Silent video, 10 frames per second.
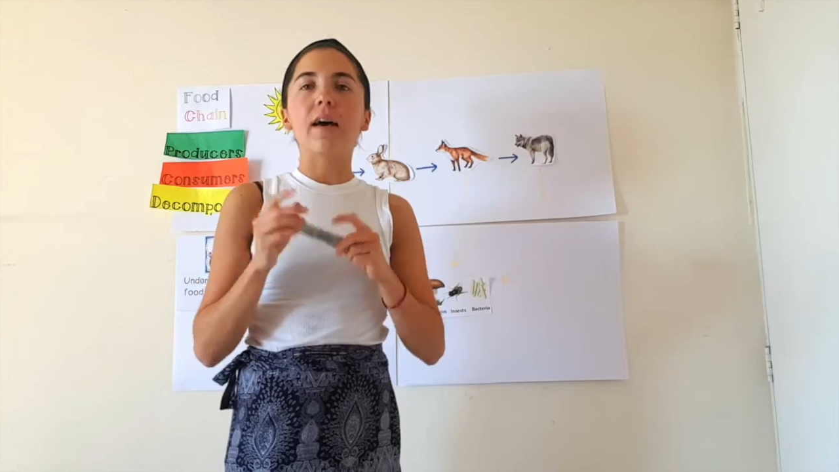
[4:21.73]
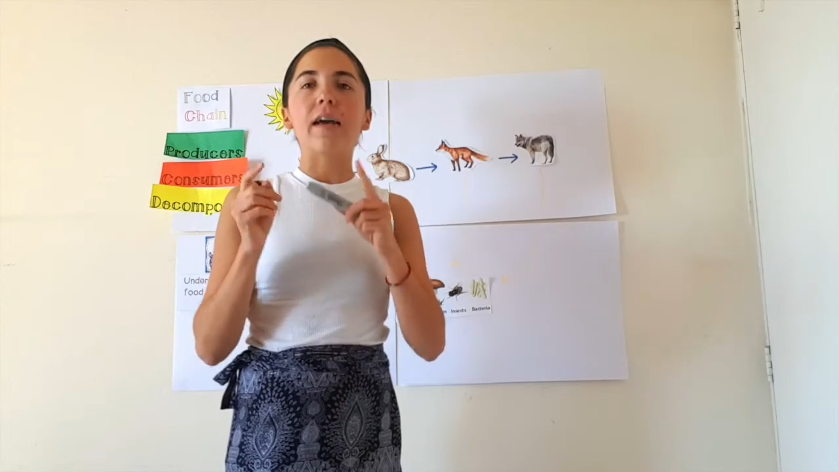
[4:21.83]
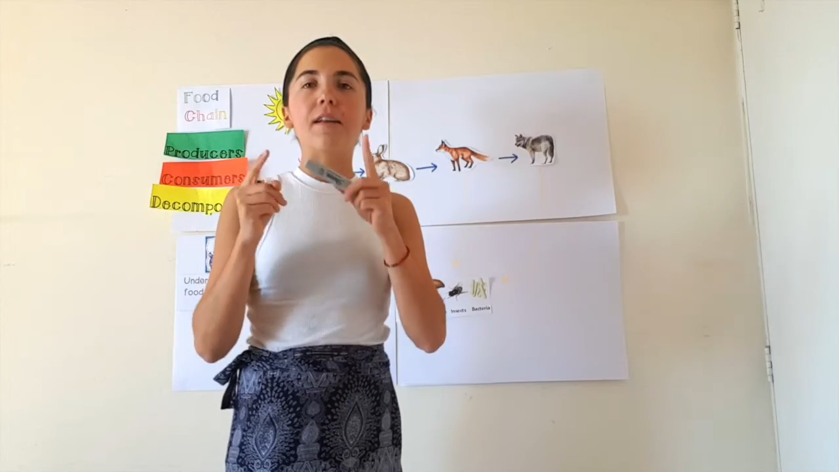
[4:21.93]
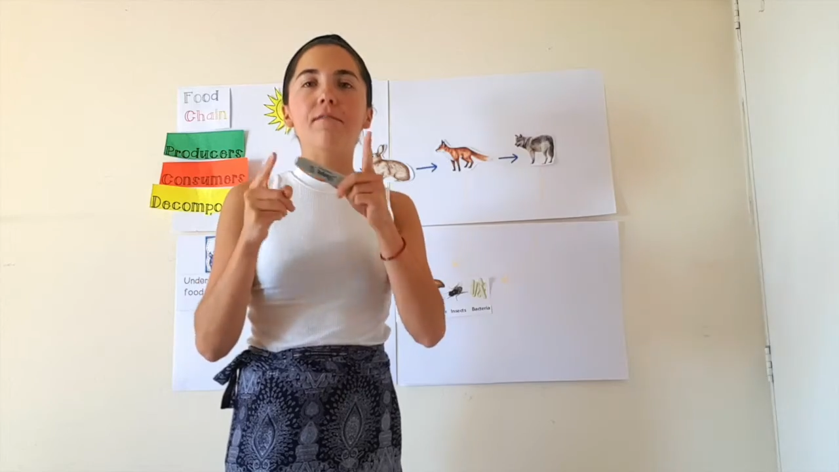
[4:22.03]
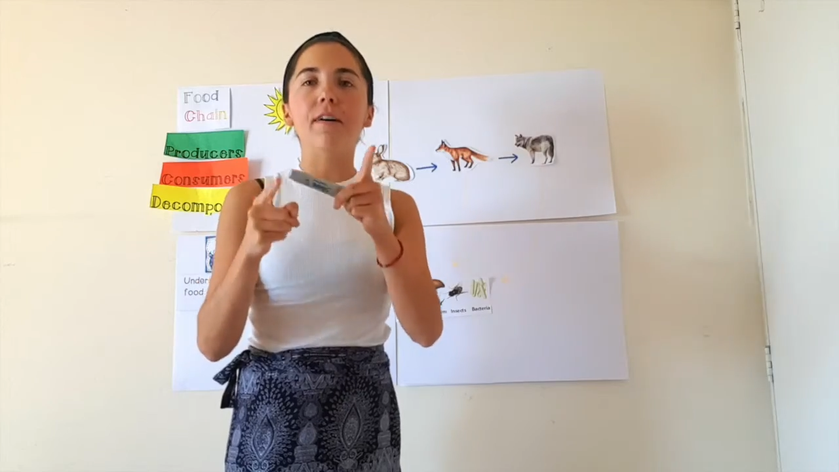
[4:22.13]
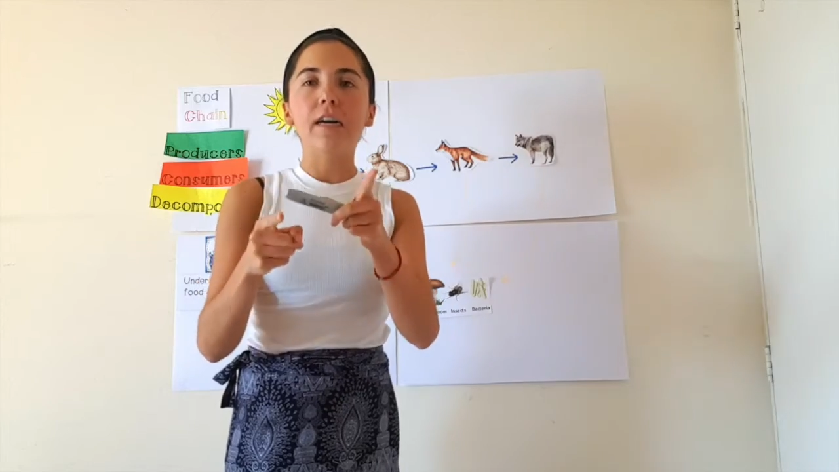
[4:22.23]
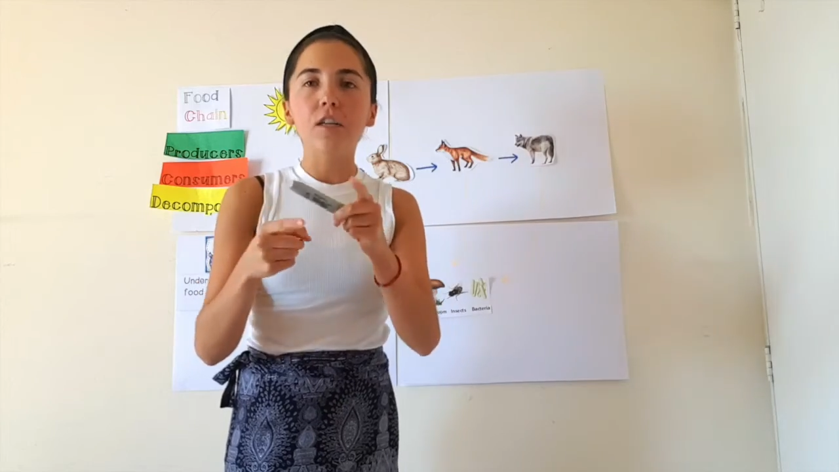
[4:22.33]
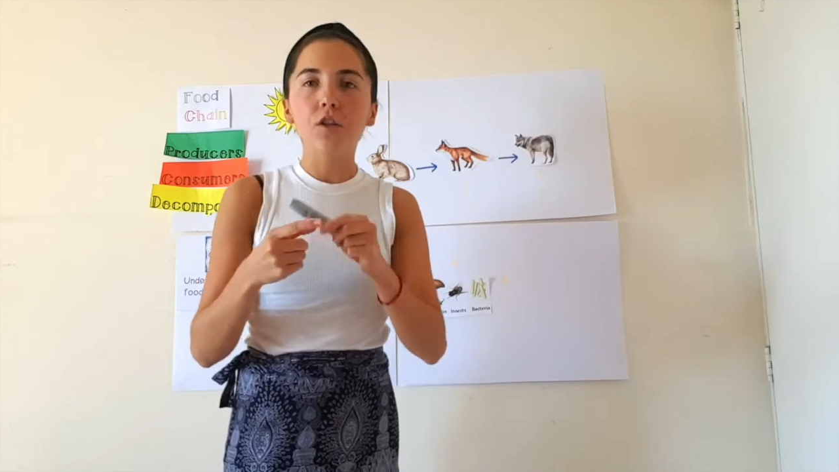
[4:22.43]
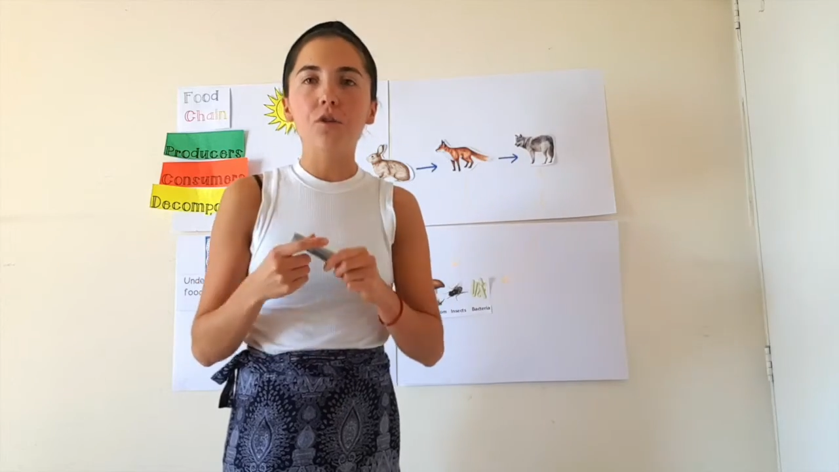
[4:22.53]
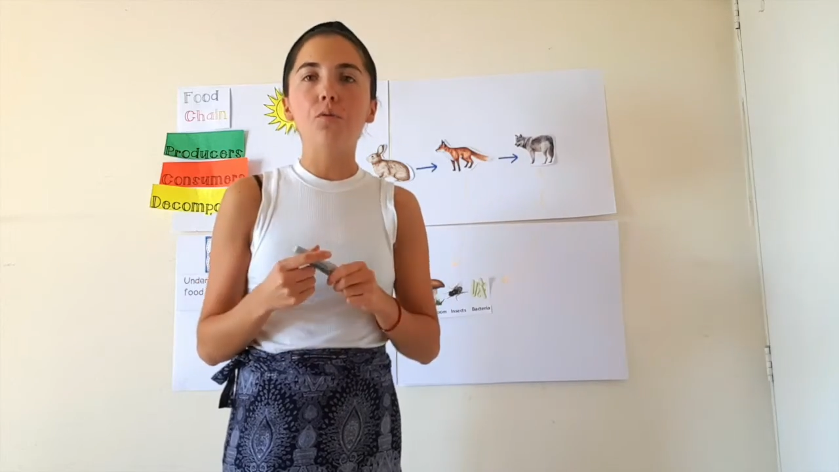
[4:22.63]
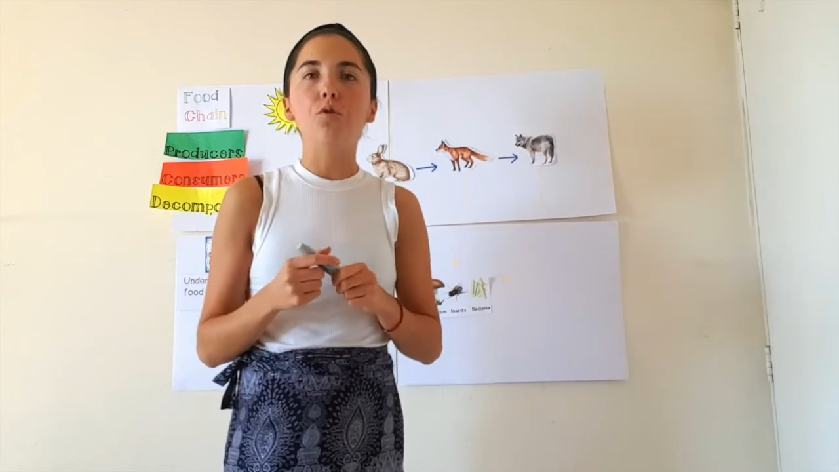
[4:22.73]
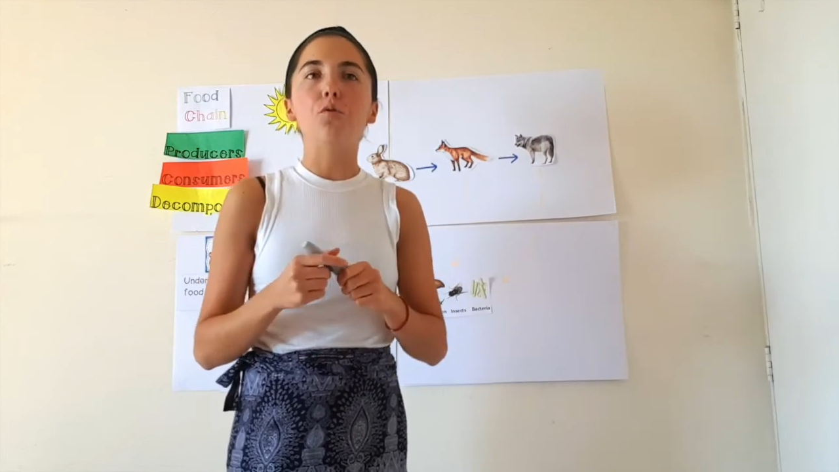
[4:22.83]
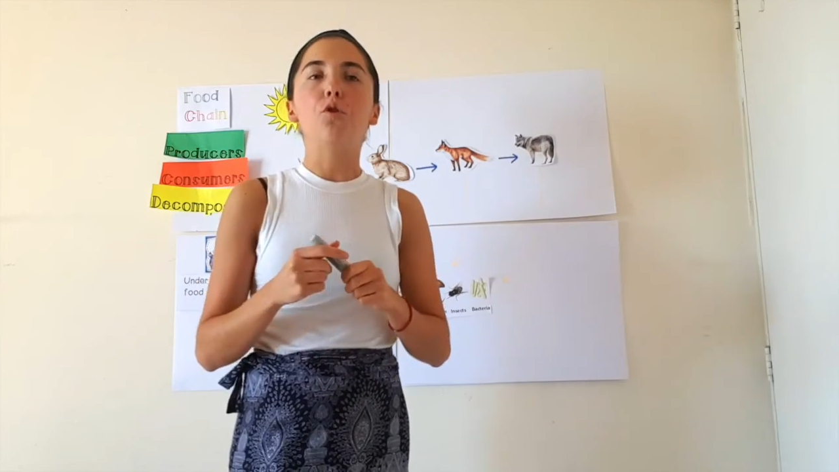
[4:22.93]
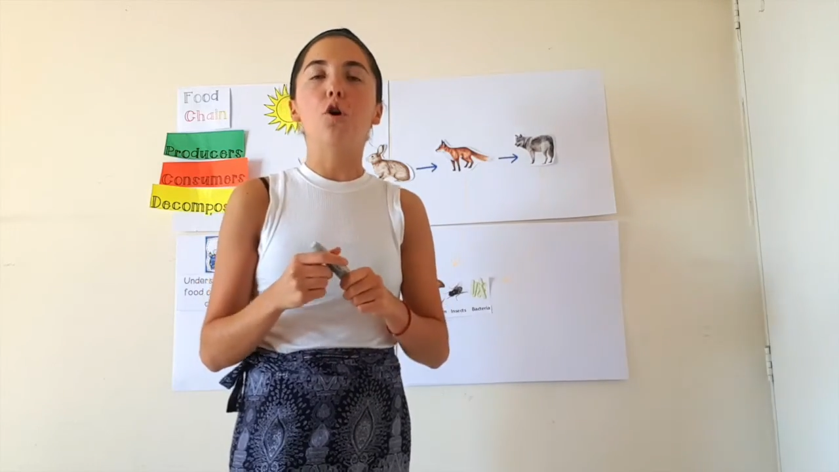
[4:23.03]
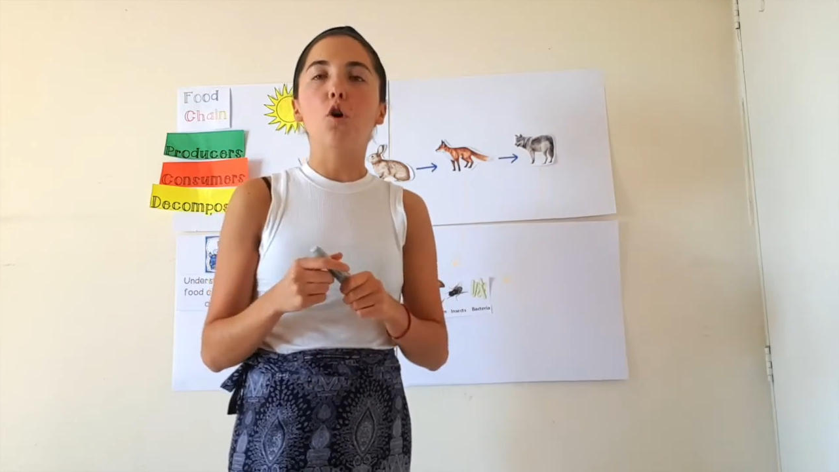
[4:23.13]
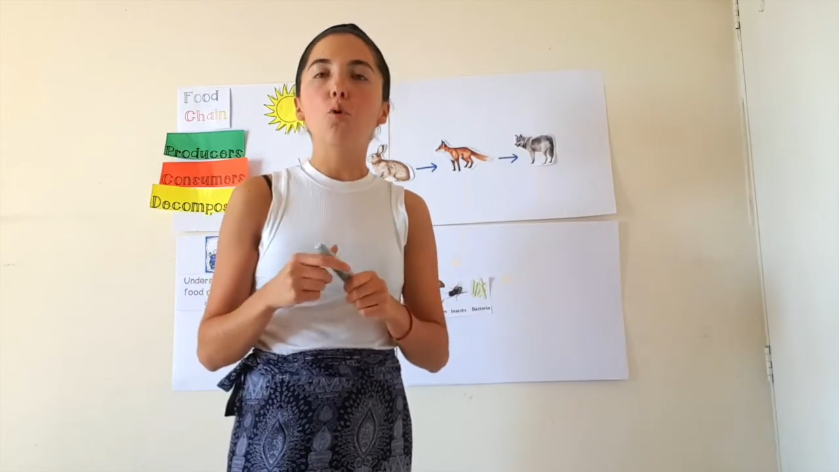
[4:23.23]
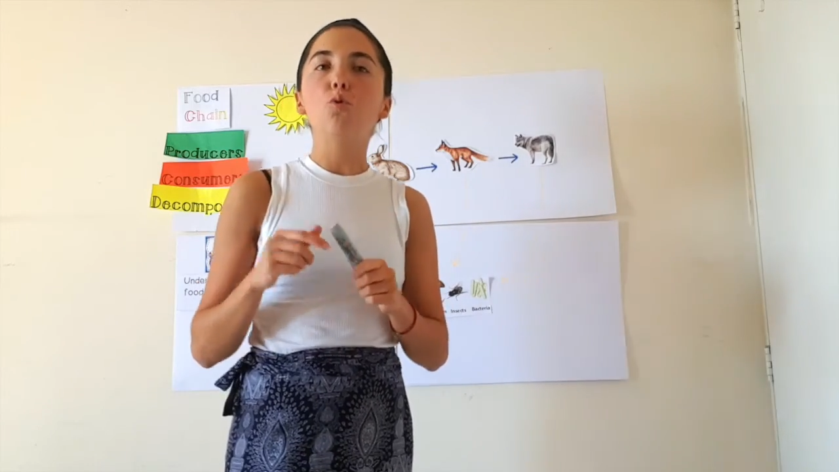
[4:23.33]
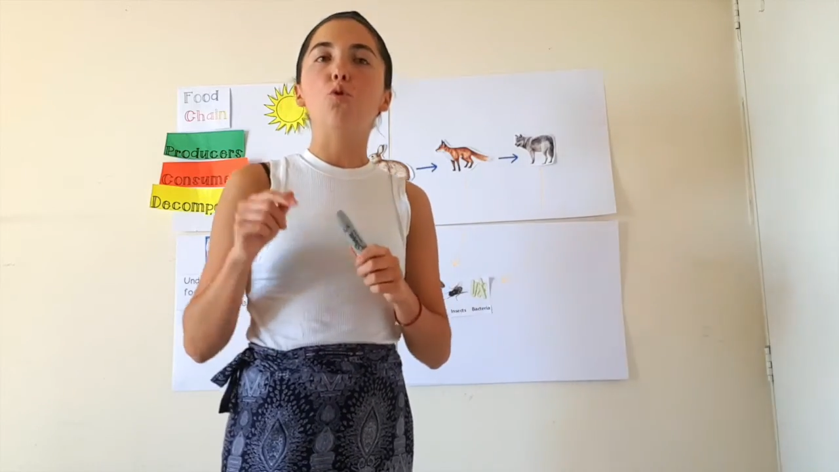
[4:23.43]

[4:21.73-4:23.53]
I invite you to go